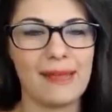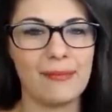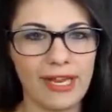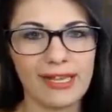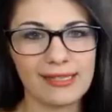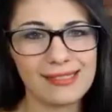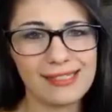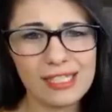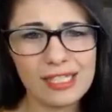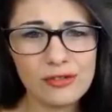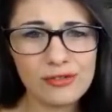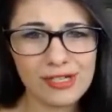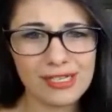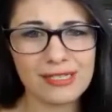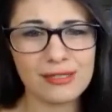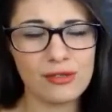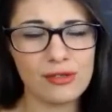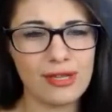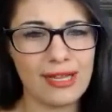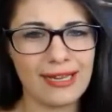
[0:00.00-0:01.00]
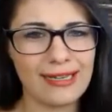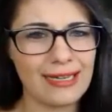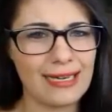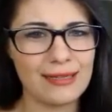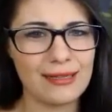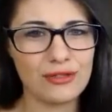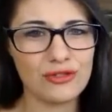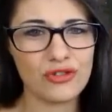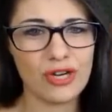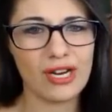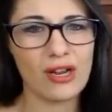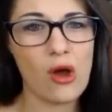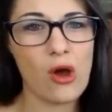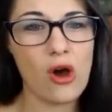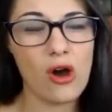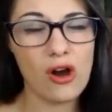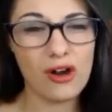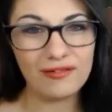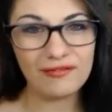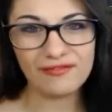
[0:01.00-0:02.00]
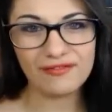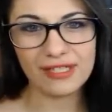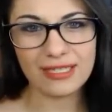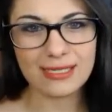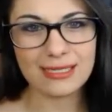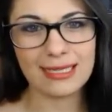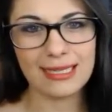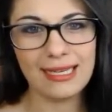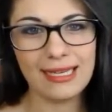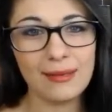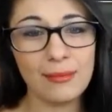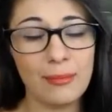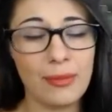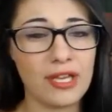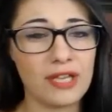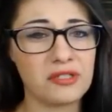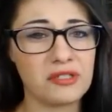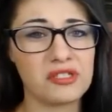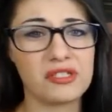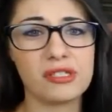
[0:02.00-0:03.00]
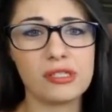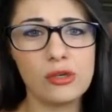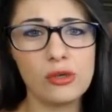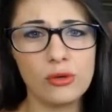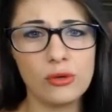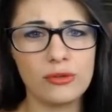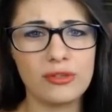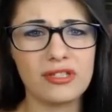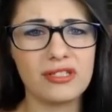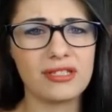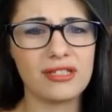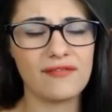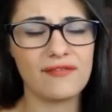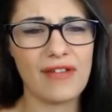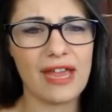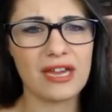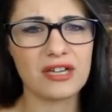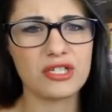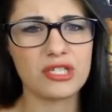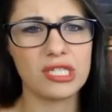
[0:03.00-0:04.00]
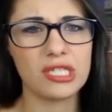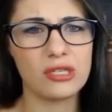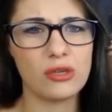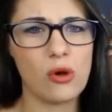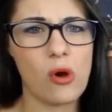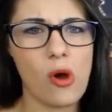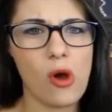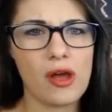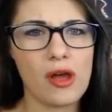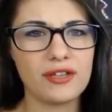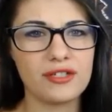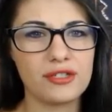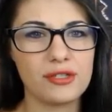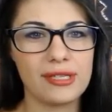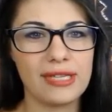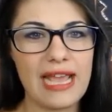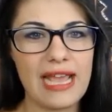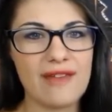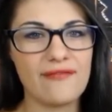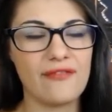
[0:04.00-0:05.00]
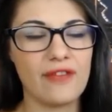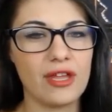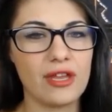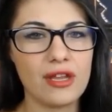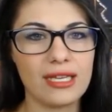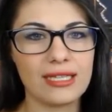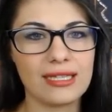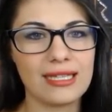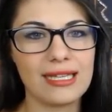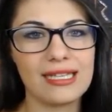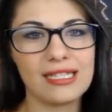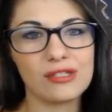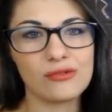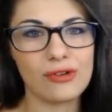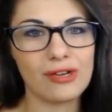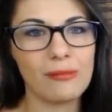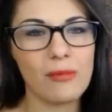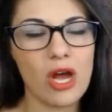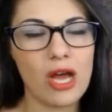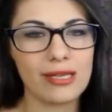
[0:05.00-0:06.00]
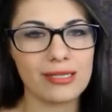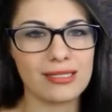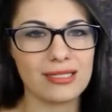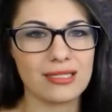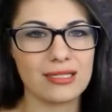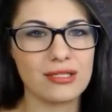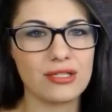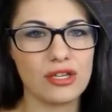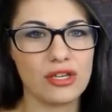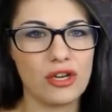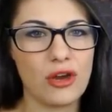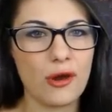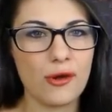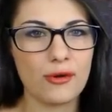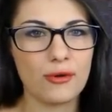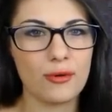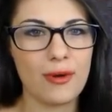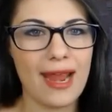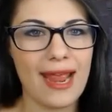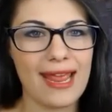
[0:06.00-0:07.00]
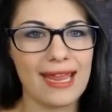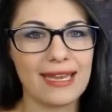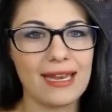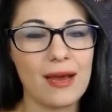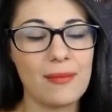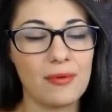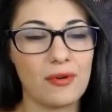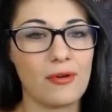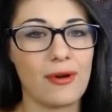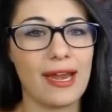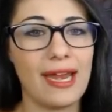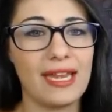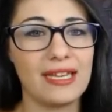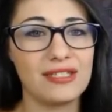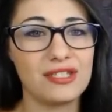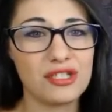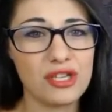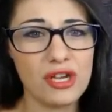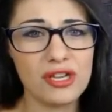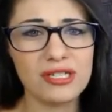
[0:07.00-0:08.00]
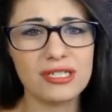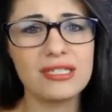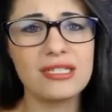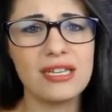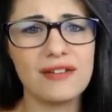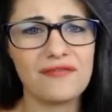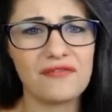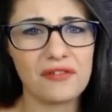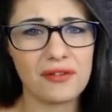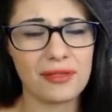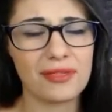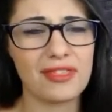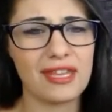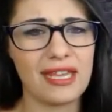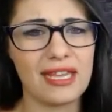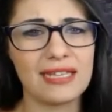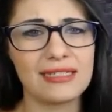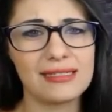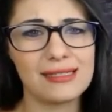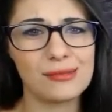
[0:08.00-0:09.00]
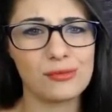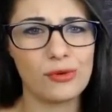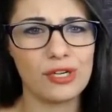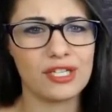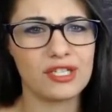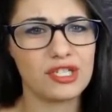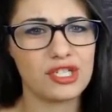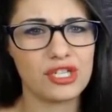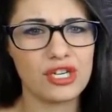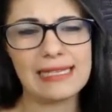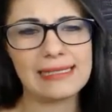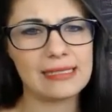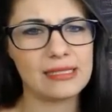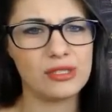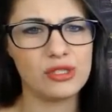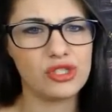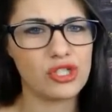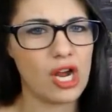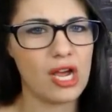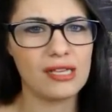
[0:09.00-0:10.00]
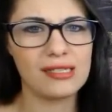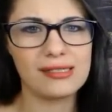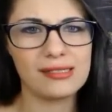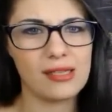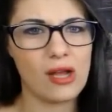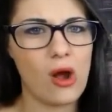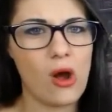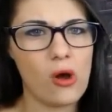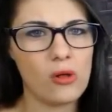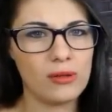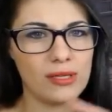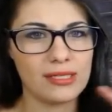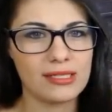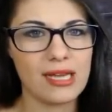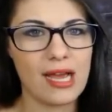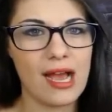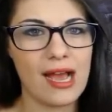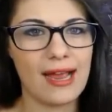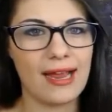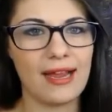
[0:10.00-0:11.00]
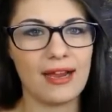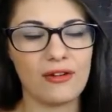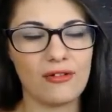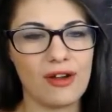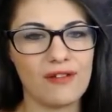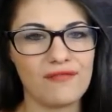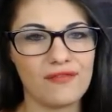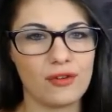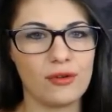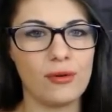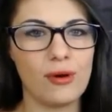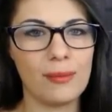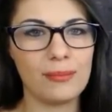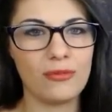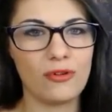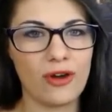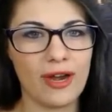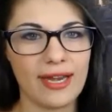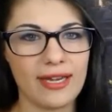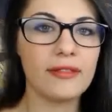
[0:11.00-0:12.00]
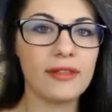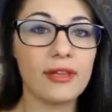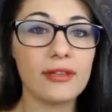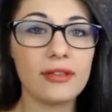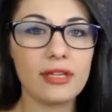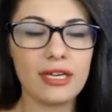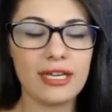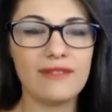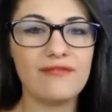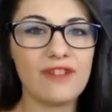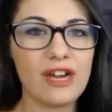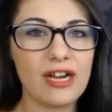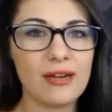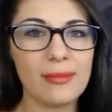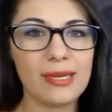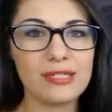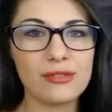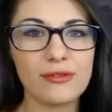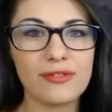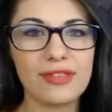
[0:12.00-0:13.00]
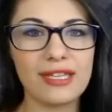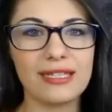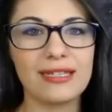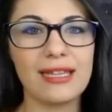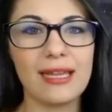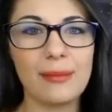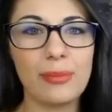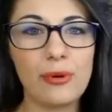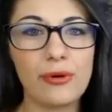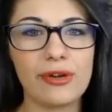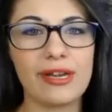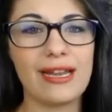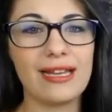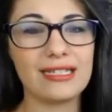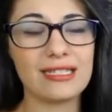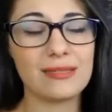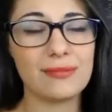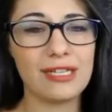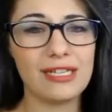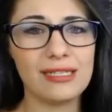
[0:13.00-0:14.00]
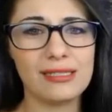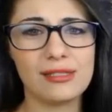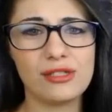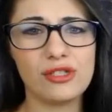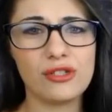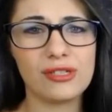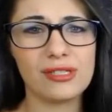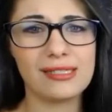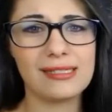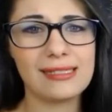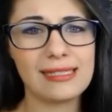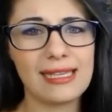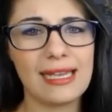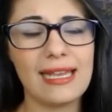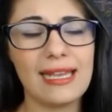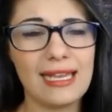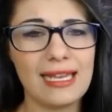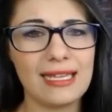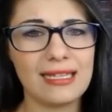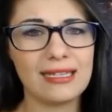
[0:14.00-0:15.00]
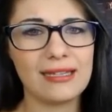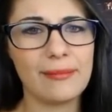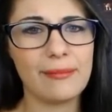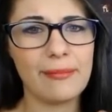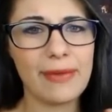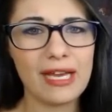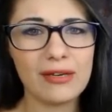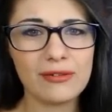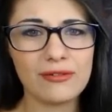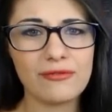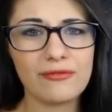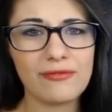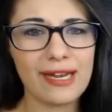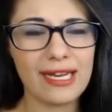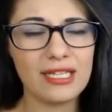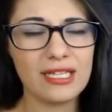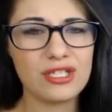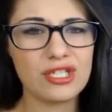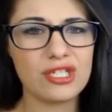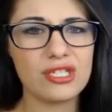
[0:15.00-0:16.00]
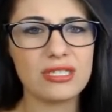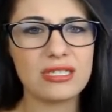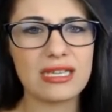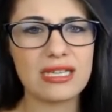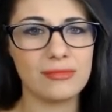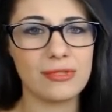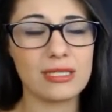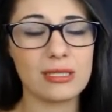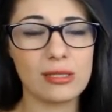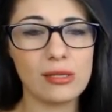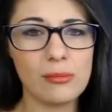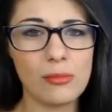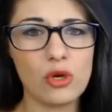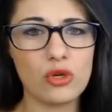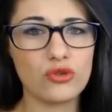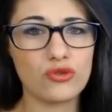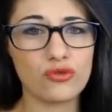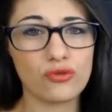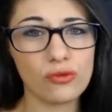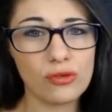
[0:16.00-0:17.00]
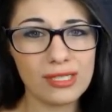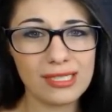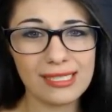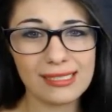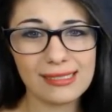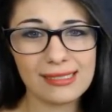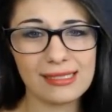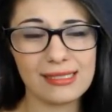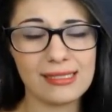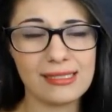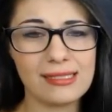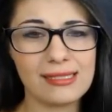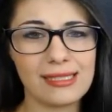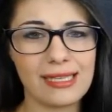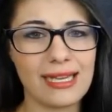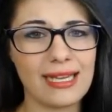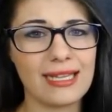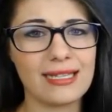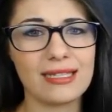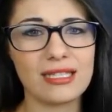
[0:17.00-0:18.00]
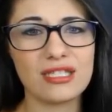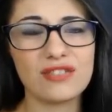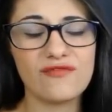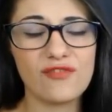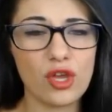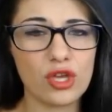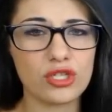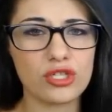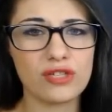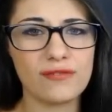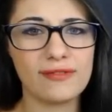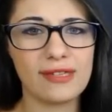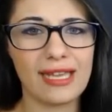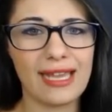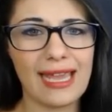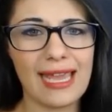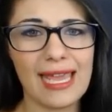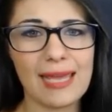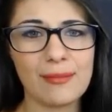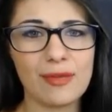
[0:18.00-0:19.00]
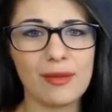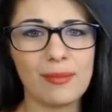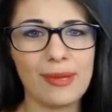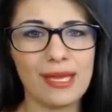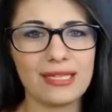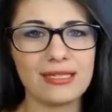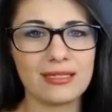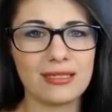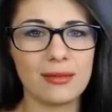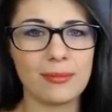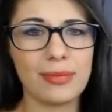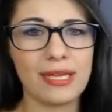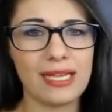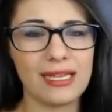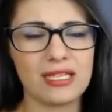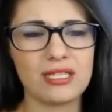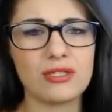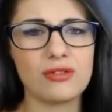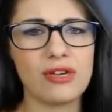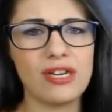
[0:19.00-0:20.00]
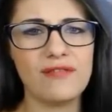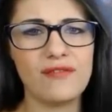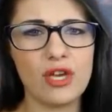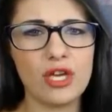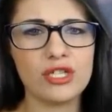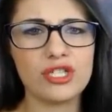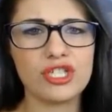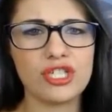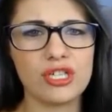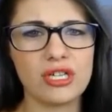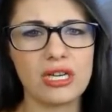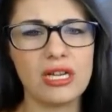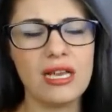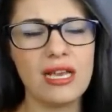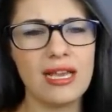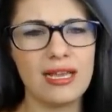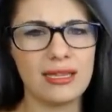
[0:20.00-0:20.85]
But yeah, still does look like Nathan Drake, obviously, but it's just cool that they've actually gone to the effort in these remasters to go and upgrade certain different things, which isn't just the whole entire graphical upgrade. The other environmental thing that they pointed out to me is you can see in the mountain ranges, there's a lot more draw distance in this version of the game compared to the PS3 version.